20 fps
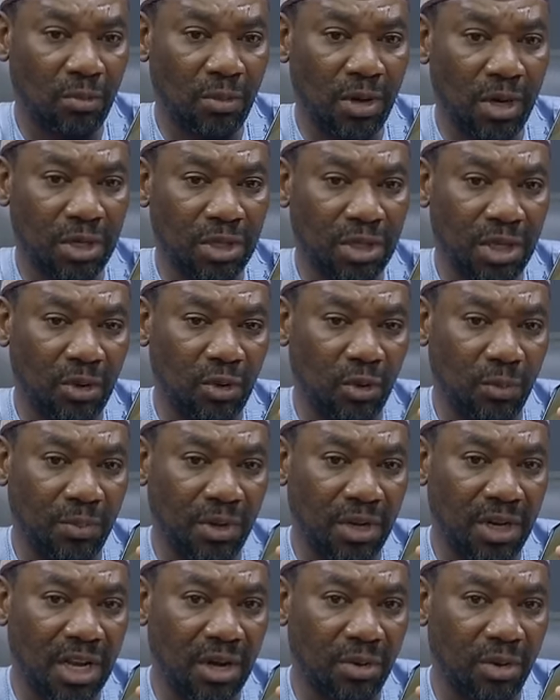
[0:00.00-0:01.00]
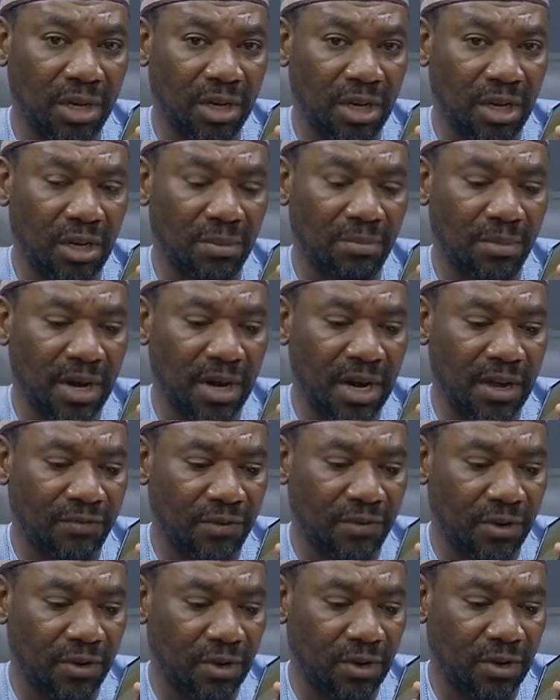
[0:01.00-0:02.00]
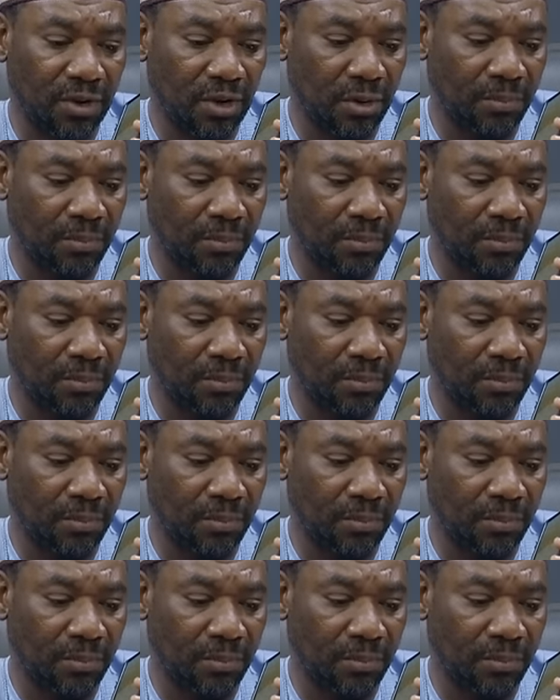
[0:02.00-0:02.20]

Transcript: Umar Shehu Bida Wakile Umaraka.